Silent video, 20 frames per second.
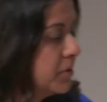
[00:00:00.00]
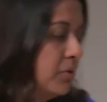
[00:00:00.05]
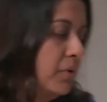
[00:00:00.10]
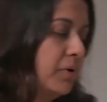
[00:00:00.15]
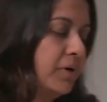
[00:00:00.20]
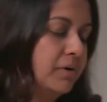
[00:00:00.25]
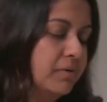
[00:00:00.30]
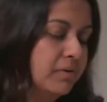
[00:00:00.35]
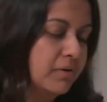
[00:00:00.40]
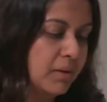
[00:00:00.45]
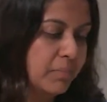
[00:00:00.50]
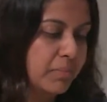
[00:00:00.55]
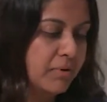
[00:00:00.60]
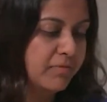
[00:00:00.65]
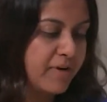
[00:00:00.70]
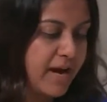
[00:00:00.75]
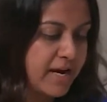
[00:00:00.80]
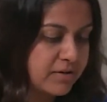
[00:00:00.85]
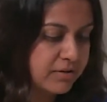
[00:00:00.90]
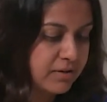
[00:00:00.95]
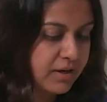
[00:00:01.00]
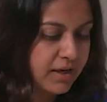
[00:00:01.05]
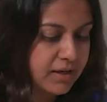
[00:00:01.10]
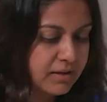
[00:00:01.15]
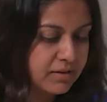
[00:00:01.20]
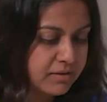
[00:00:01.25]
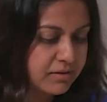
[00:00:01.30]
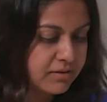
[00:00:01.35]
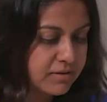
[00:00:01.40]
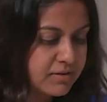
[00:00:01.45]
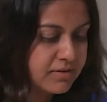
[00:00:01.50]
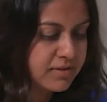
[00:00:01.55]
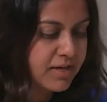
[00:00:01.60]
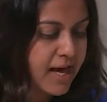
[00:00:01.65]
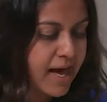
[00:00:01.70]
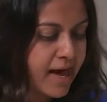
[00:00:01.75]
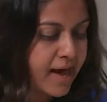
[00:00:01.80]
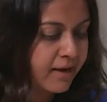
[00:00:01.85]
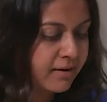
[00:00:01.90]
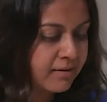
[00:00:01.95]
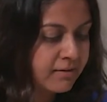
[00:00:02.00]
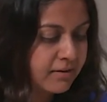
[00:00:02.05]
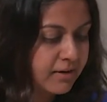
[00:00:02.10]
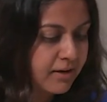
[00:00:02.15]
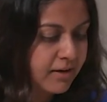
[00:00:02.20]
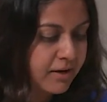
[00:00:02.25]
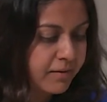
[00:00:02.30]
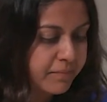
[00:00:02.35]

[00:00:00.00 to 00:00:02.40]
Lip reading: talking to a couple of educators, and